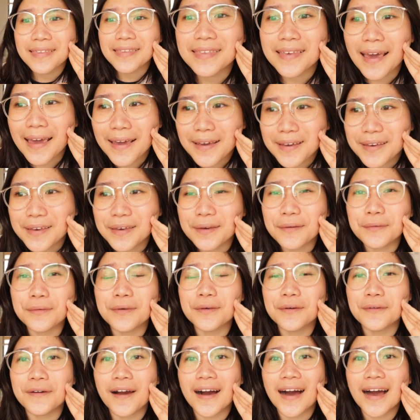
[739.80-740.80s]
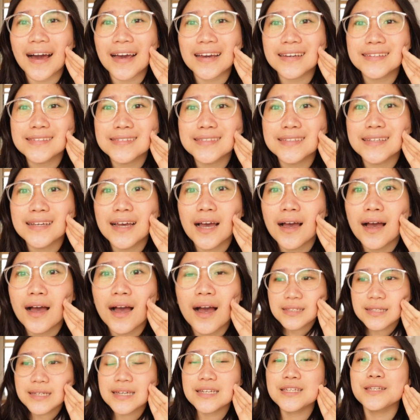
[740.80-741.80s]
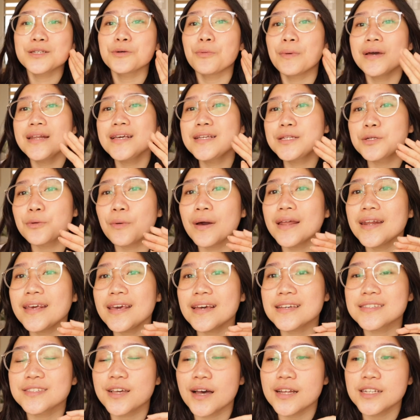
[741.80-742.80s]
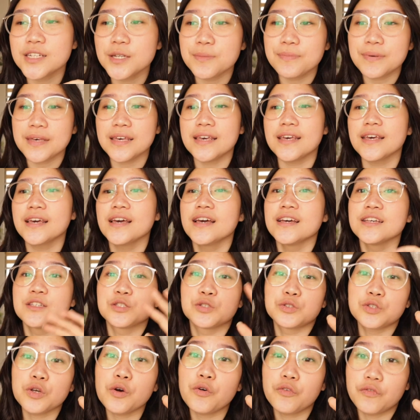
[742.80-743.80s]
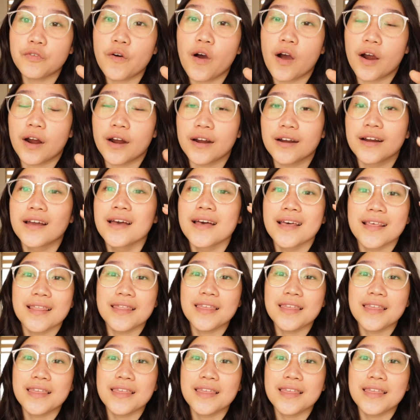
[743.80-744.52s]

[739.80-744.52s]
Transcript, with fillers: Thank you, you guys. Honestly, 2020 has got to be, so far,